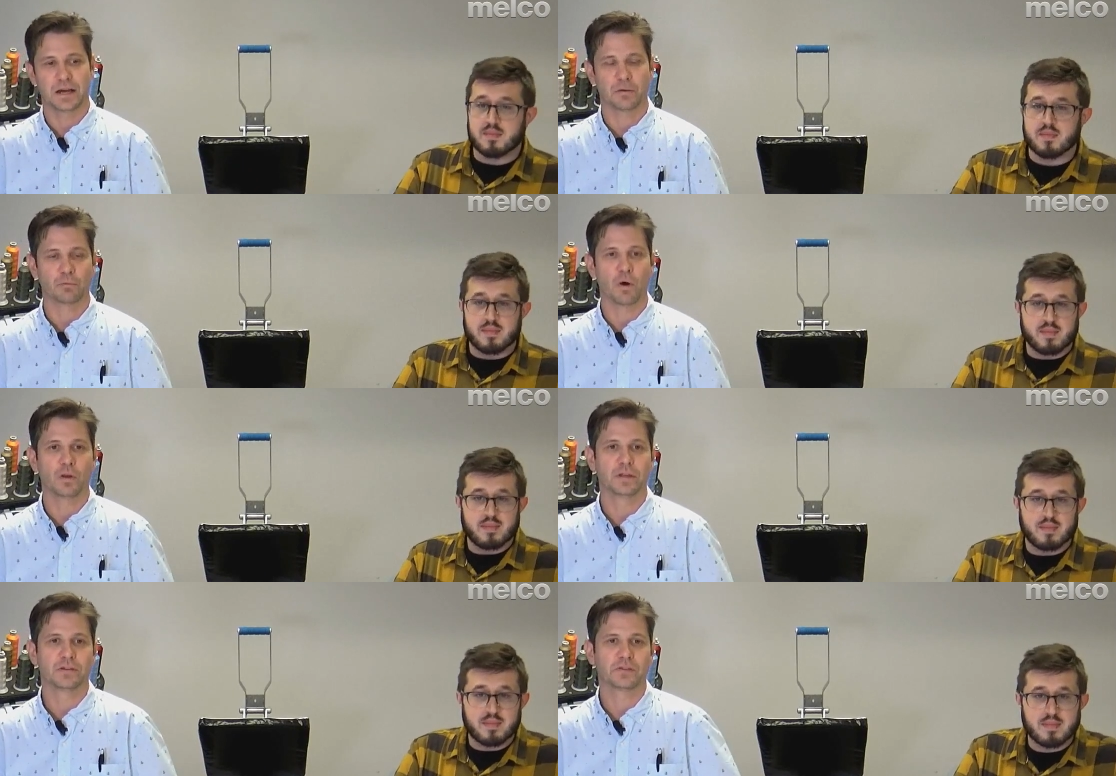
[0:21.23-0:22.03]

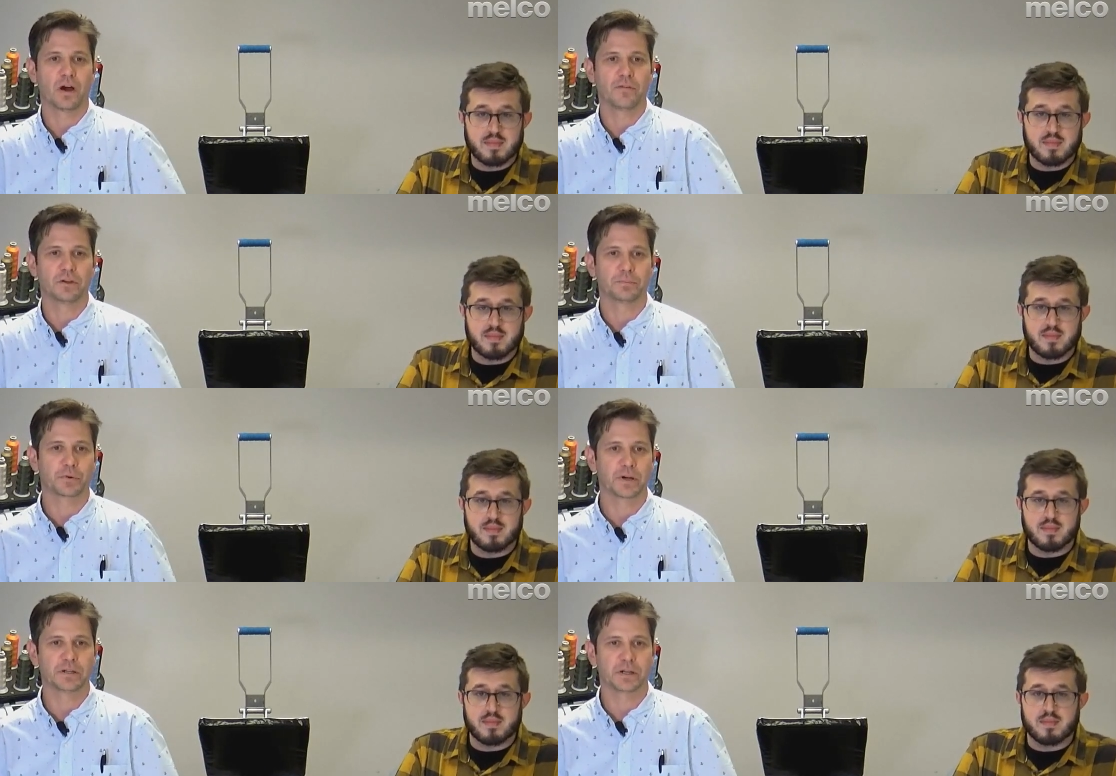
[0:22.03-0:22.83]
Speaker 1: Roland solvent
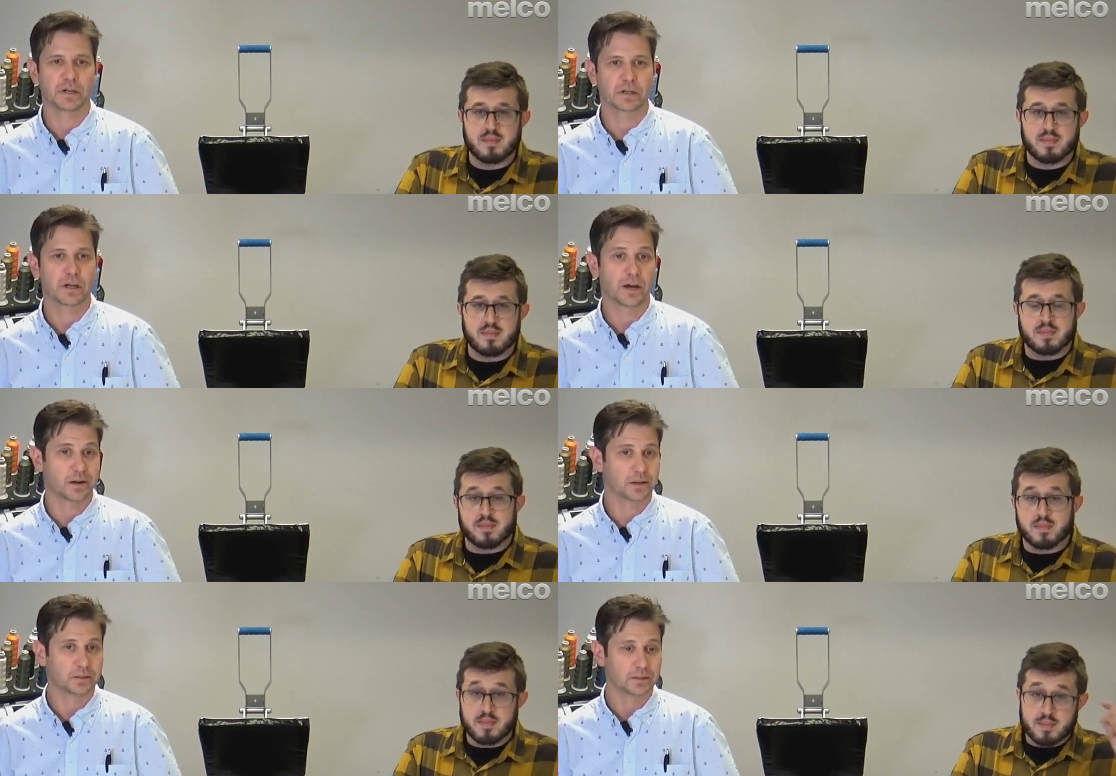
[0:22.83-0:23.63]
printer
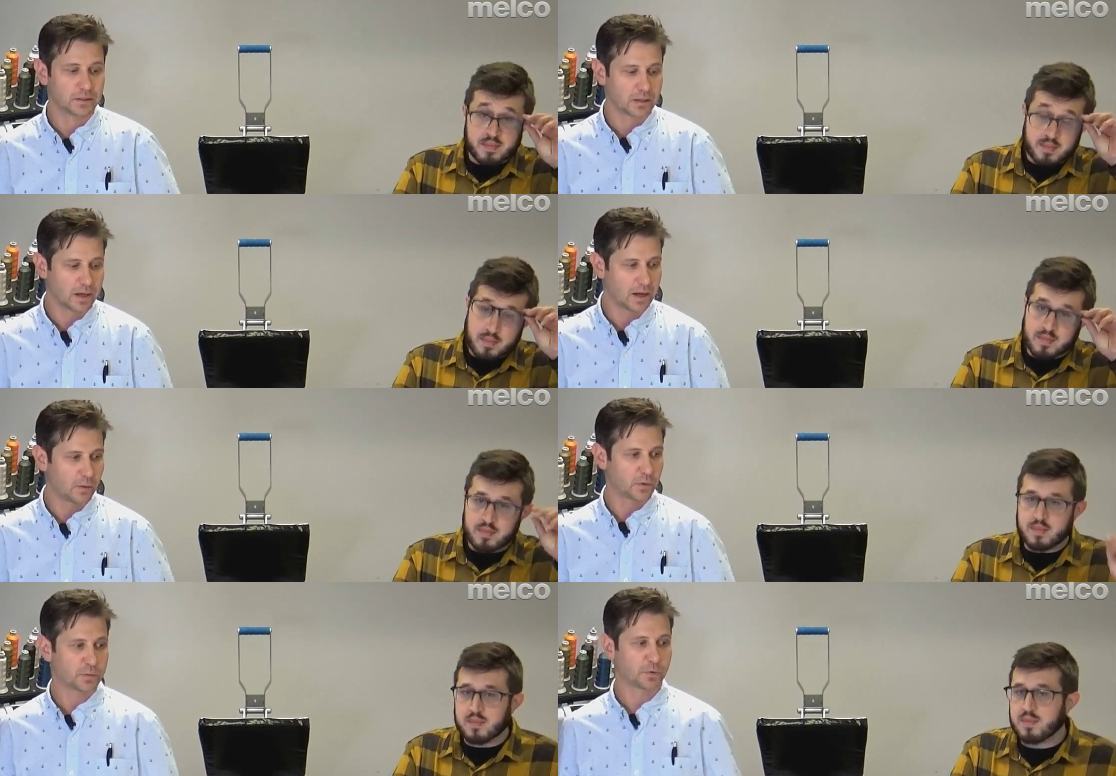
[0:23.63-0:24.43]
cutter, uh,
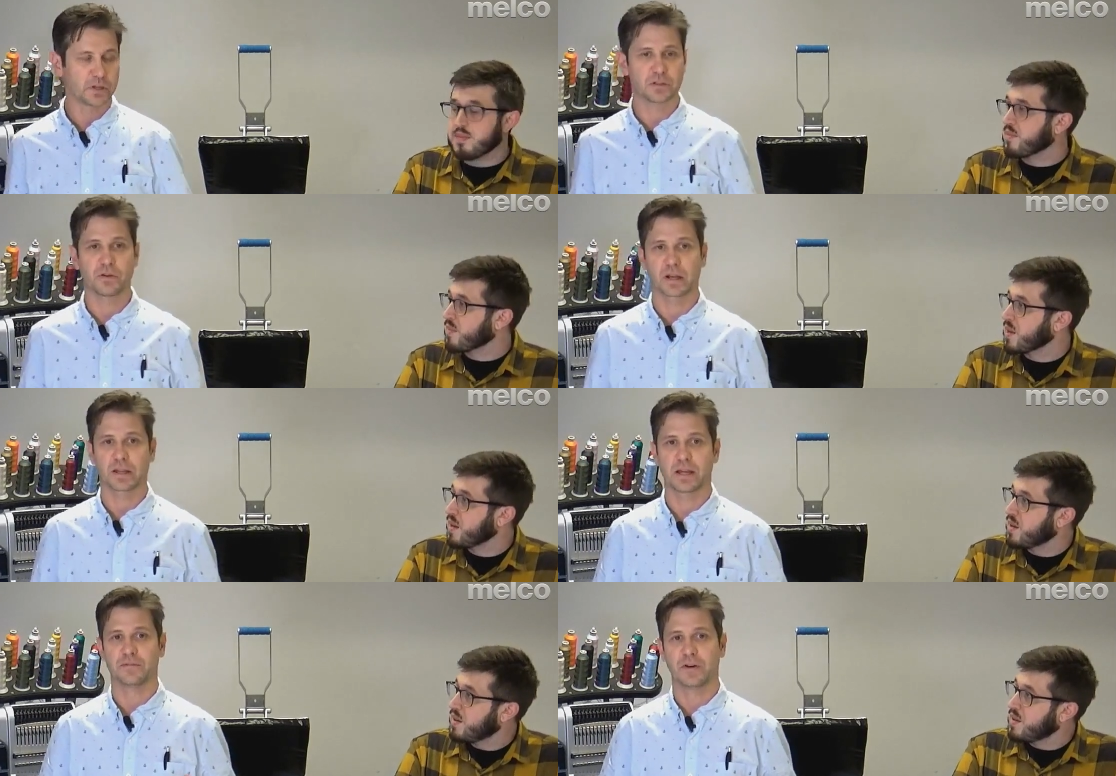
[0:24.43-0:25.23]
which prints directly
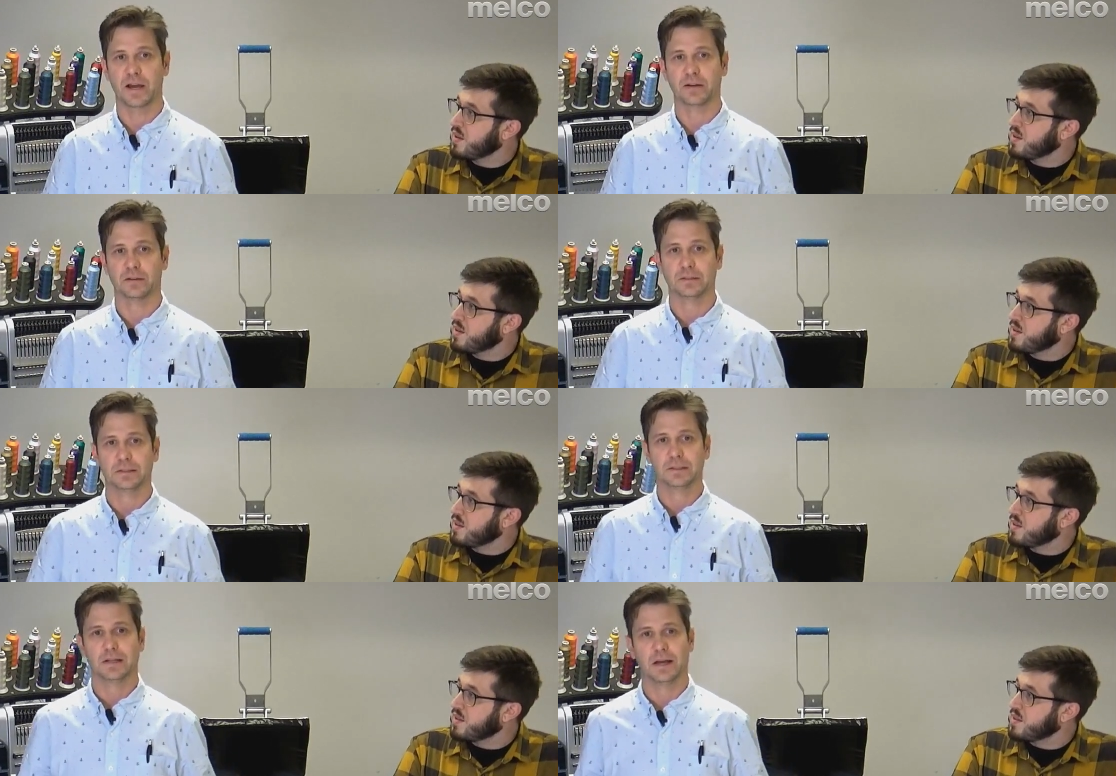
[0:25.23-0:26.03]
on vinyl
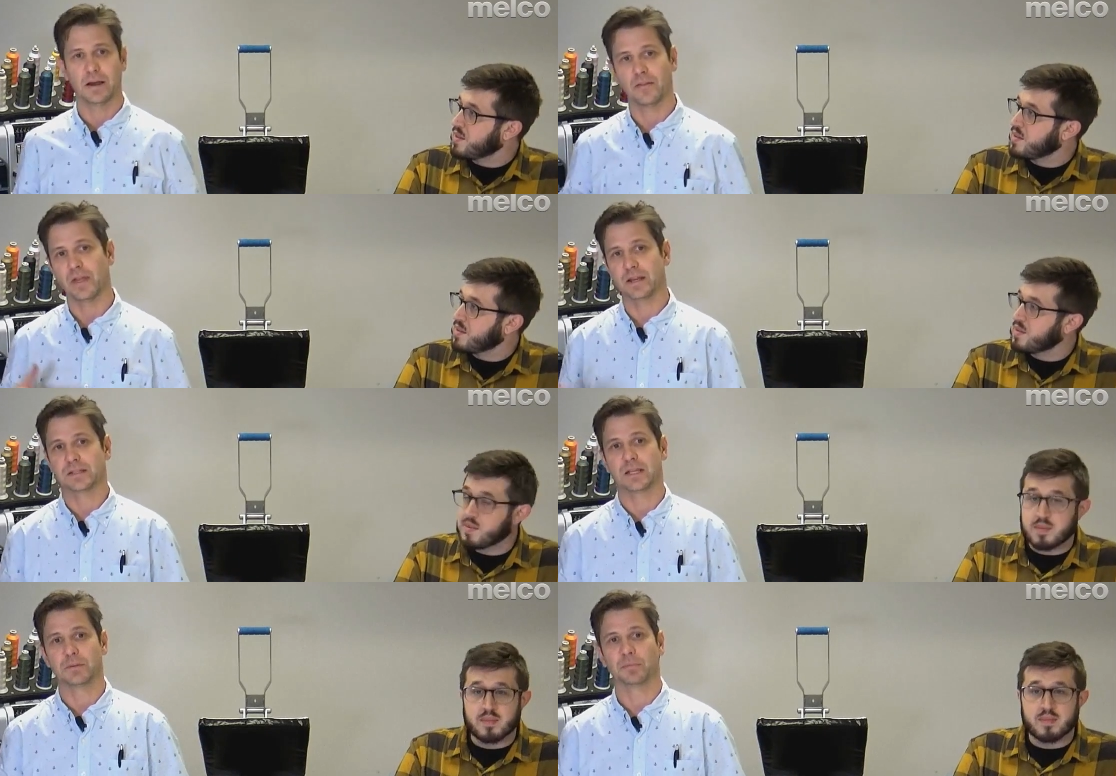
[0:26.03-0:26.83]
uh, and then is
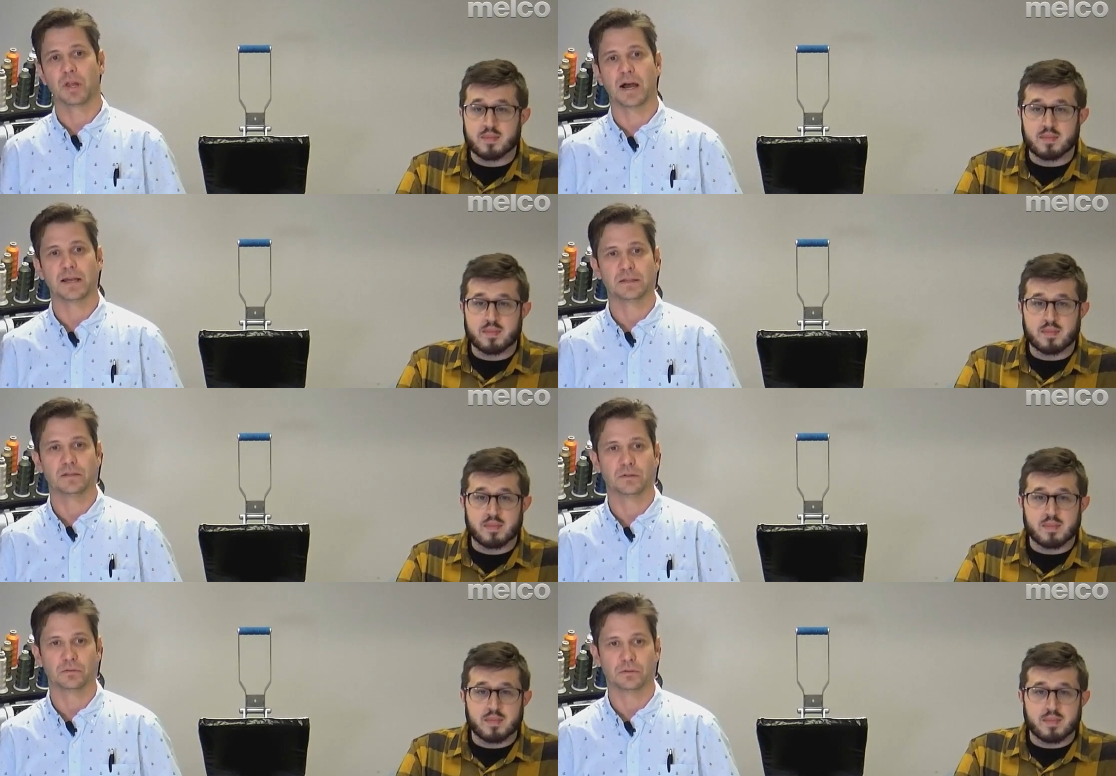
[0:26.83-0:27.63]
heat plied
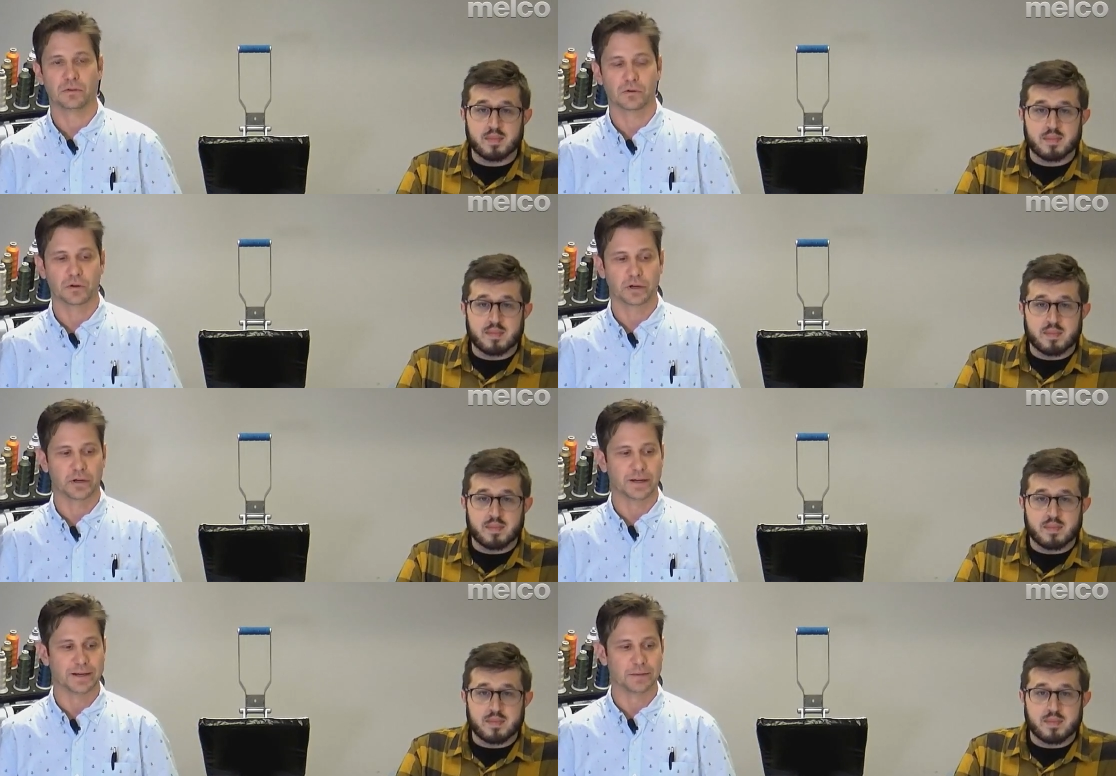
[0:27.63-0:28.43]
to your
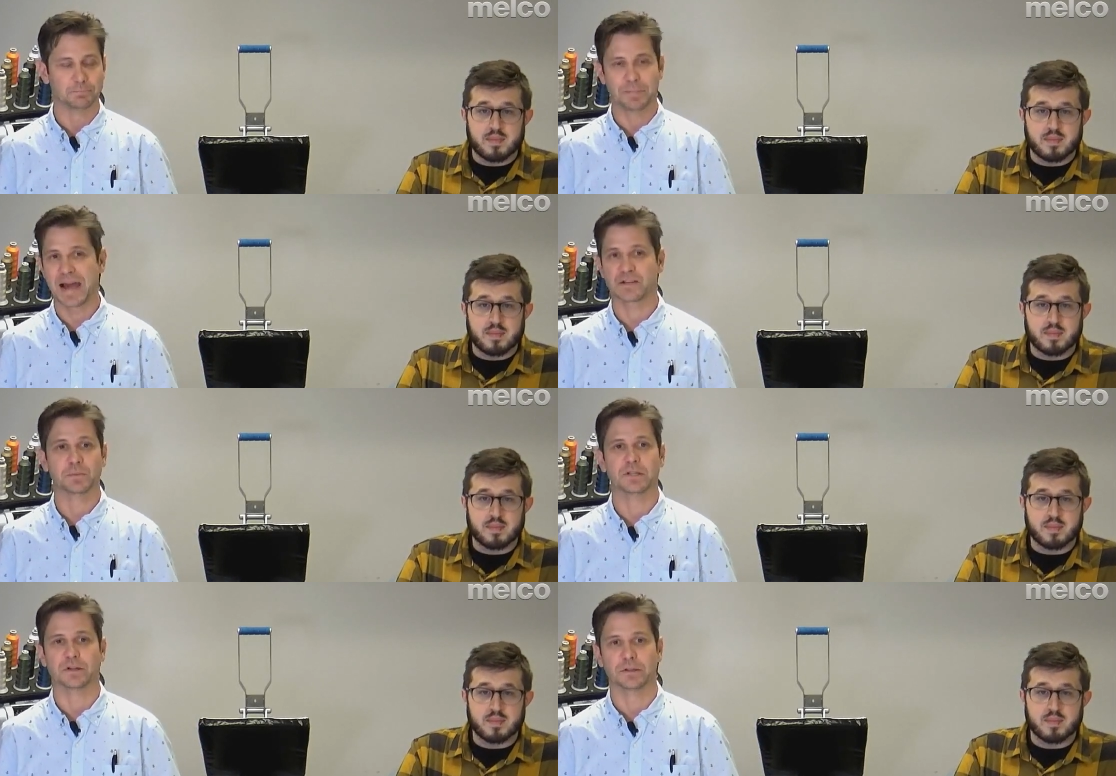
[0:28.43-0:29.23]
um, patch
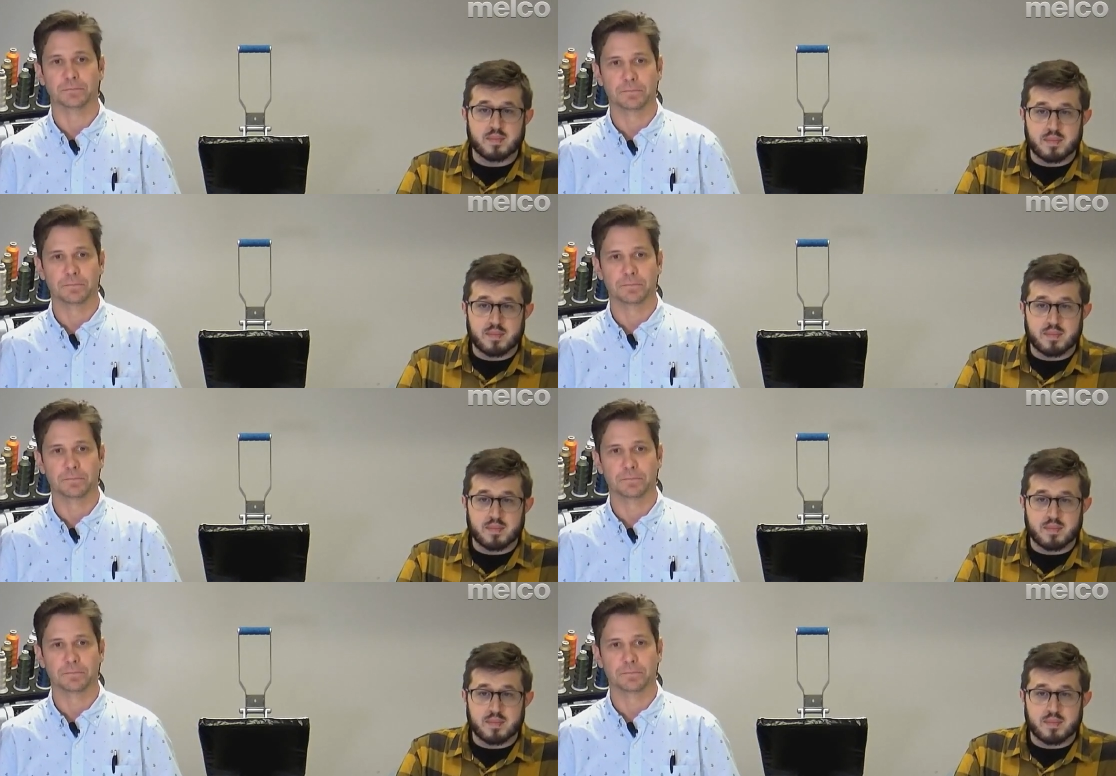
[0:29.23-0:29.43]
material.